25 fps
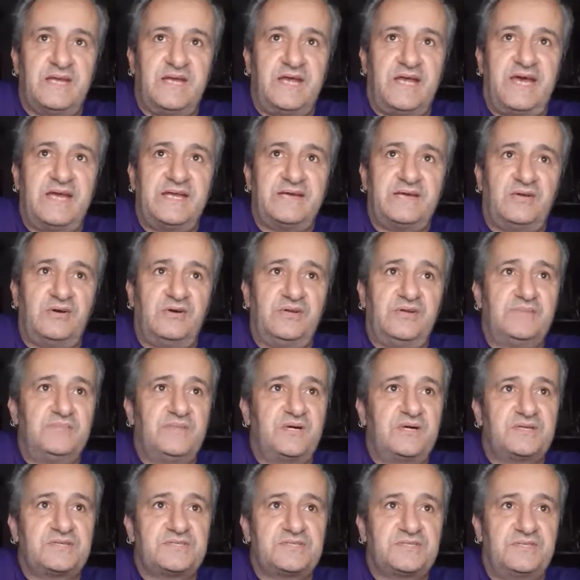And Connor
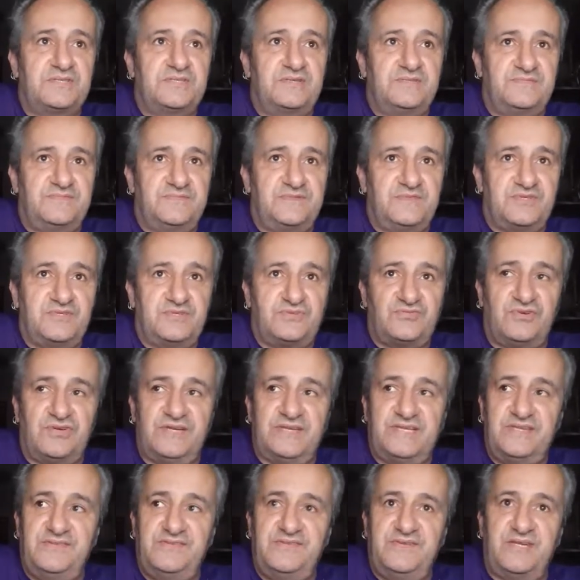Marsden, the
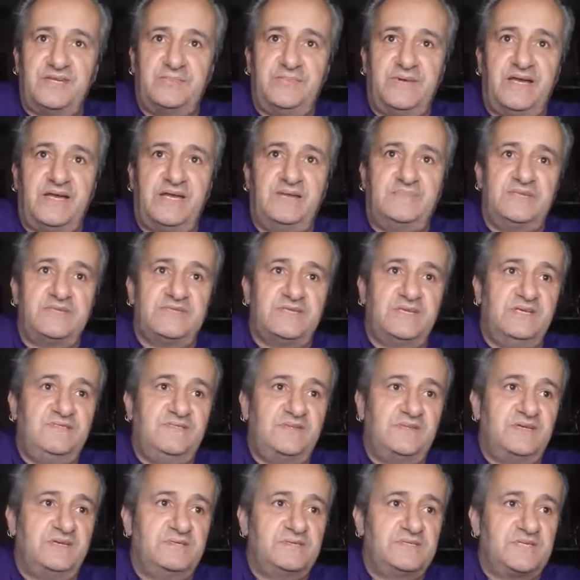striking thing about him is that
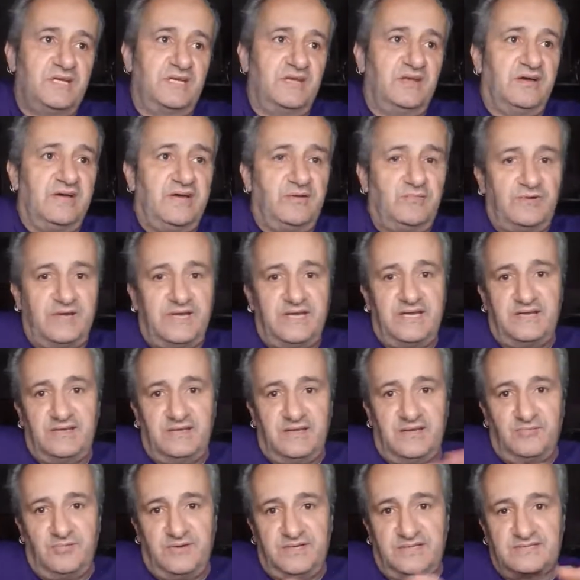even though he's a lightweight,
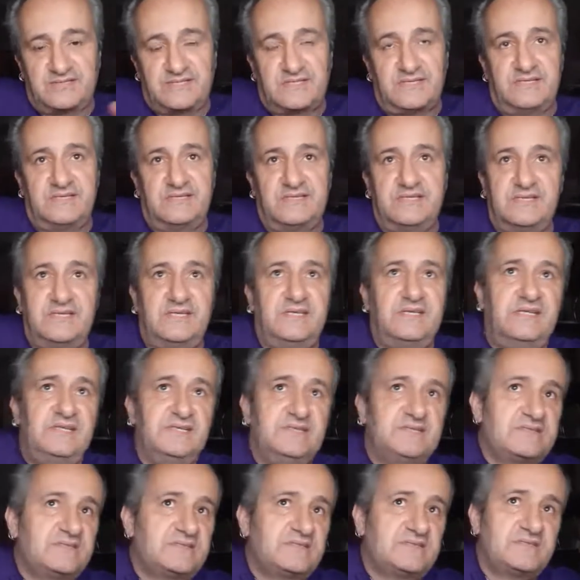light welter,
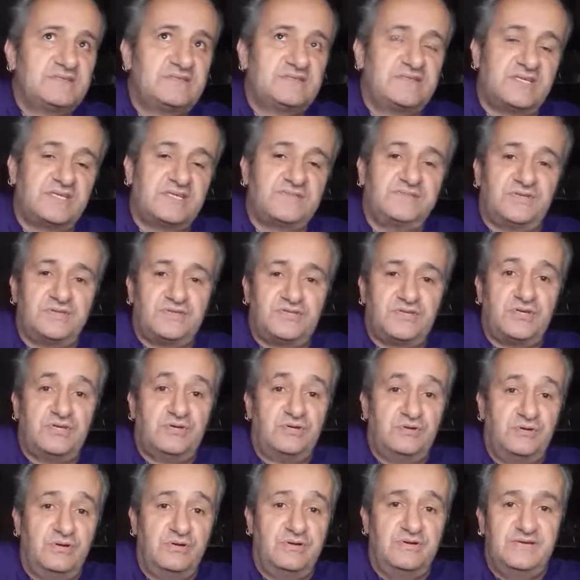he's
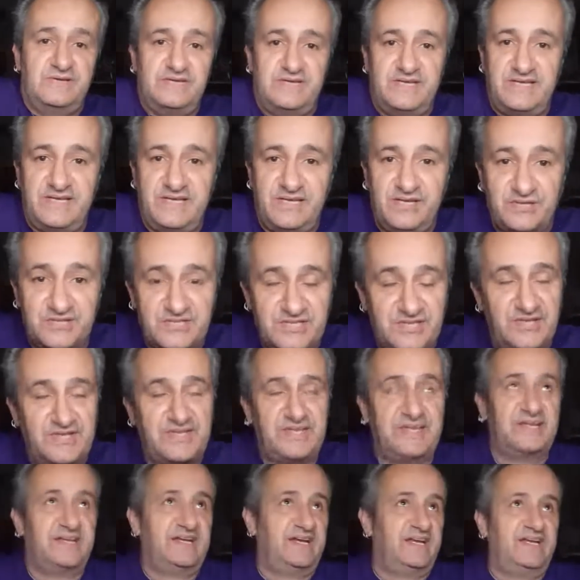6'2". He looks like
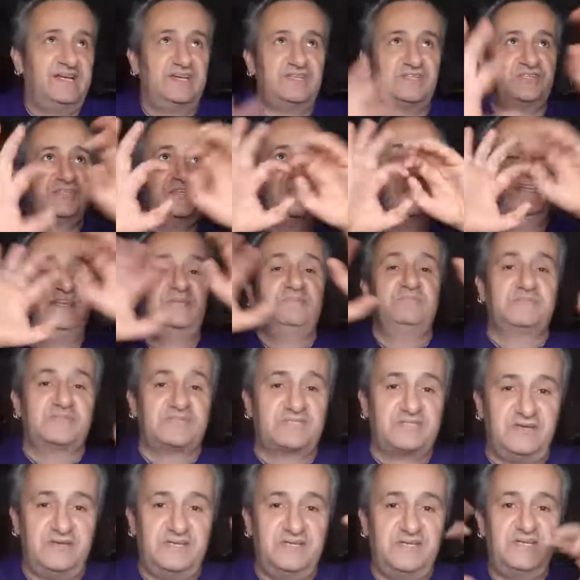a collection of limbs
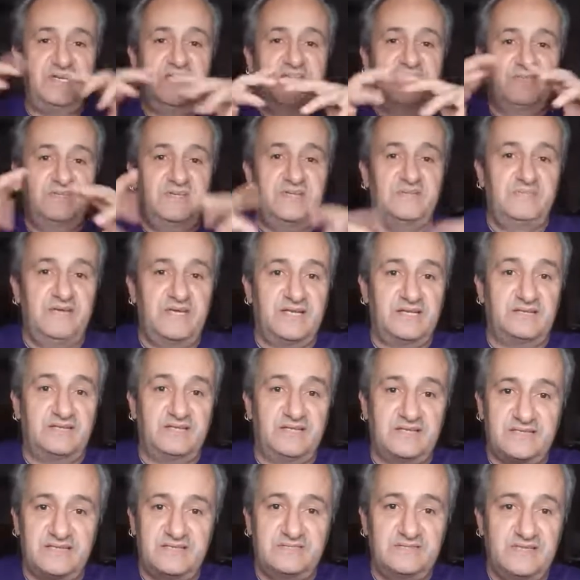tied together in the middle,
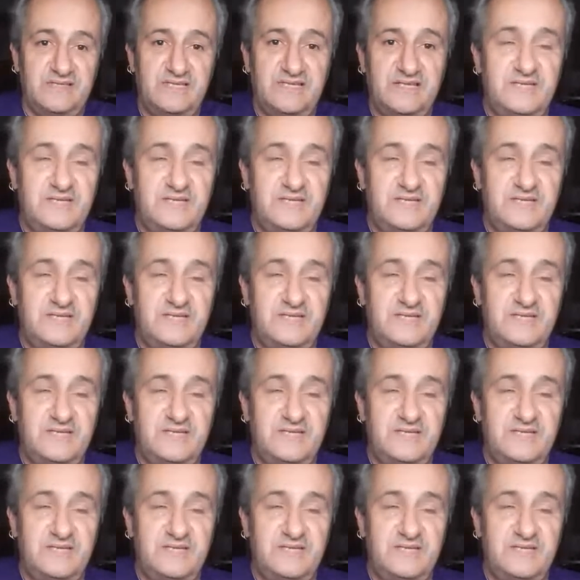like a